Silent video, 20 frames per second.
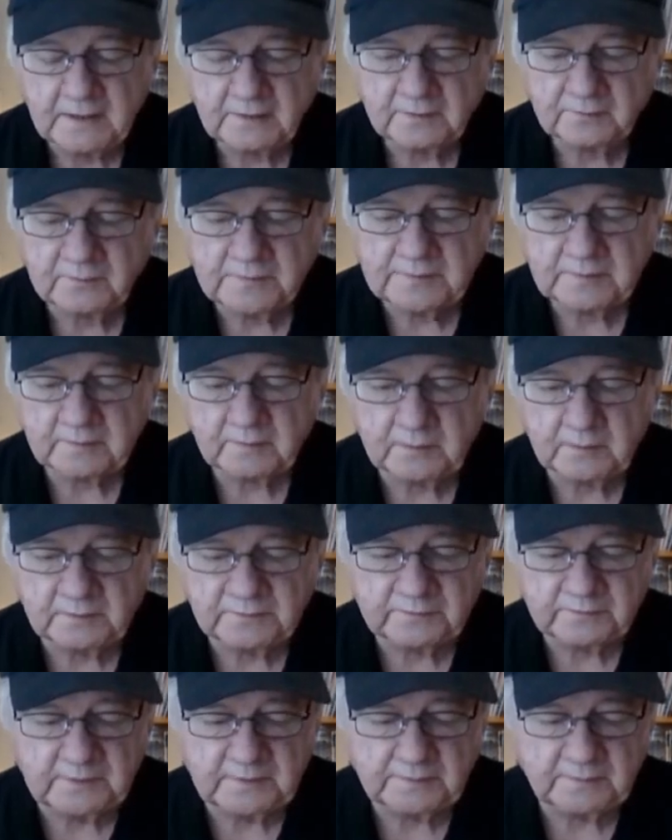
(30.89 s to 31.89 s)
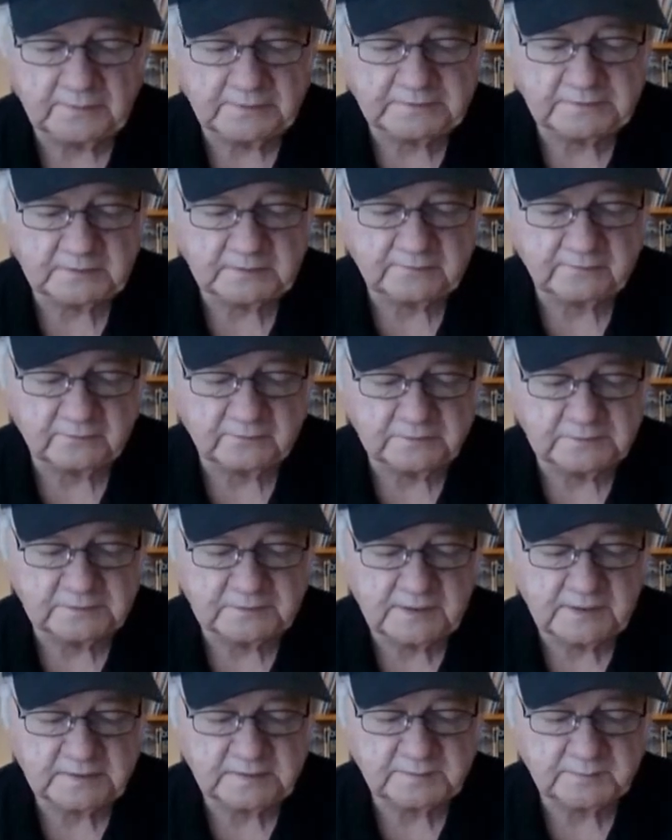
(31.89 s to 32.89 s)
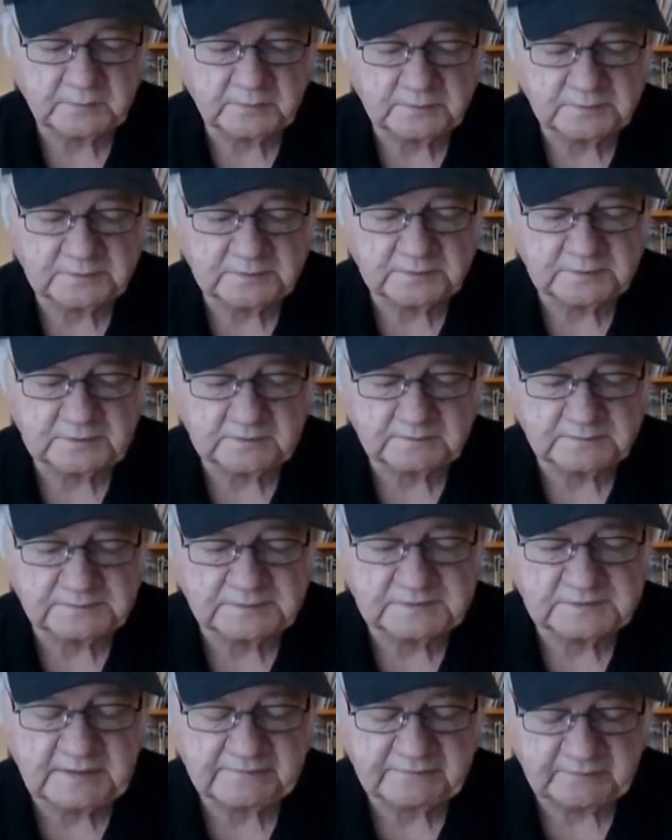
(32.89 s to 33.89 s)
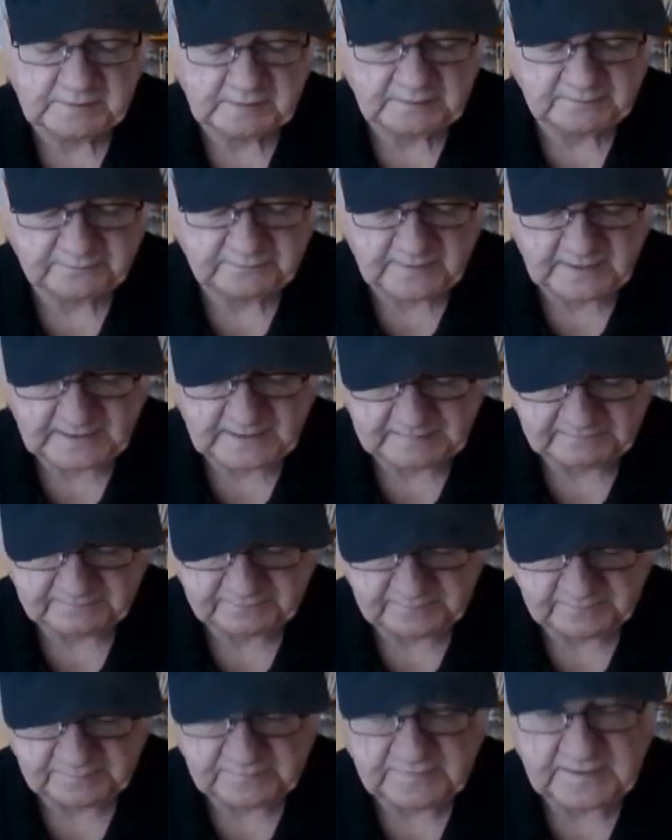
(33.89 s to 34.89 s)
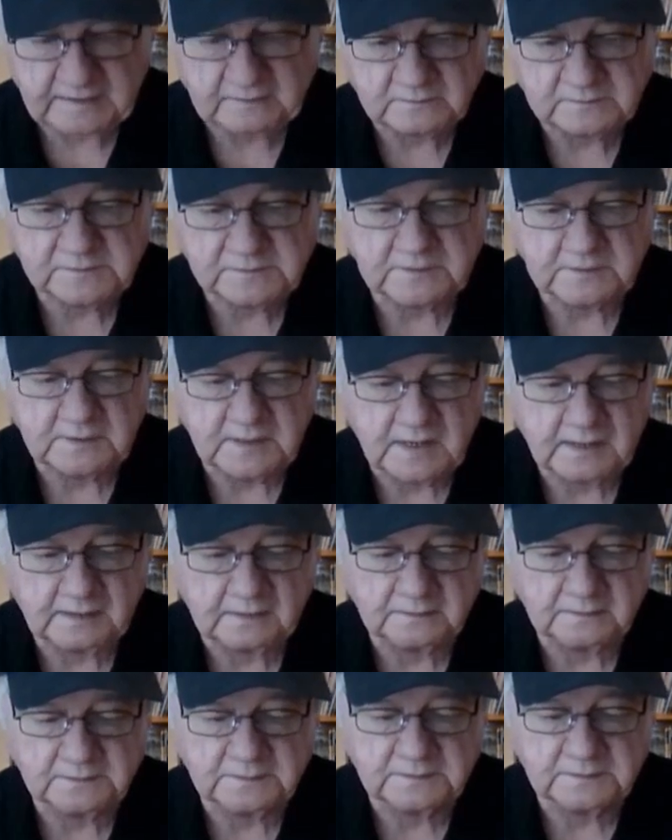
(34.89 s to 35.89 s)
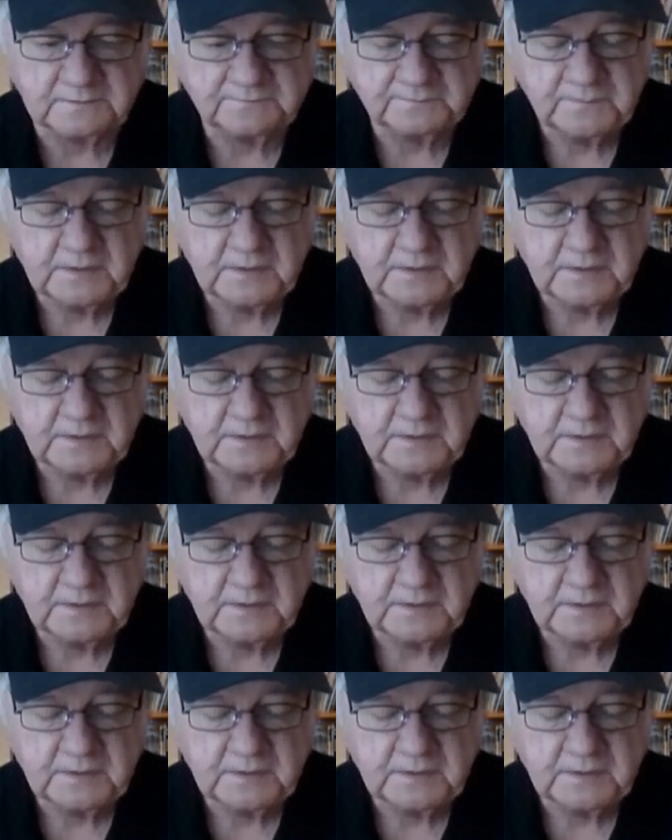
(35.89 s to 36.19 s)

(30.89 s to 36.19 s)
Three-year-olds and up racing for a stakes purse of some $75,000.